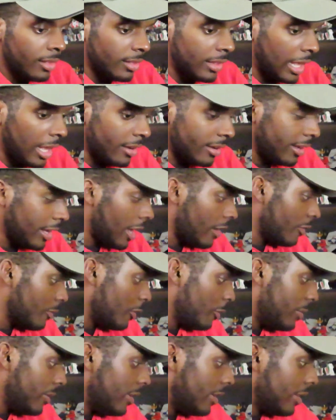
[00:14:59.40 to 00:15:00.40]
glad to have
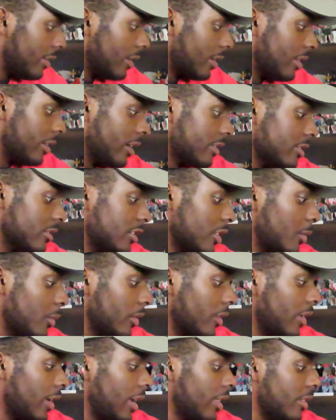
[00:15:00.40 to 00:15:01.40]
him be in the collection
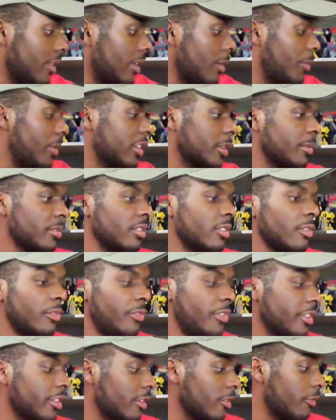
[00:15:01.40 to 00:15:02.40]
somewhere. And then I picked up another
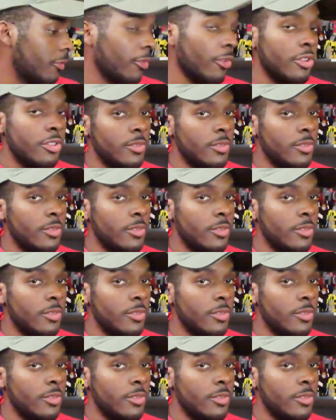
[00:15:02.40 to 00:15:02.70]
figure for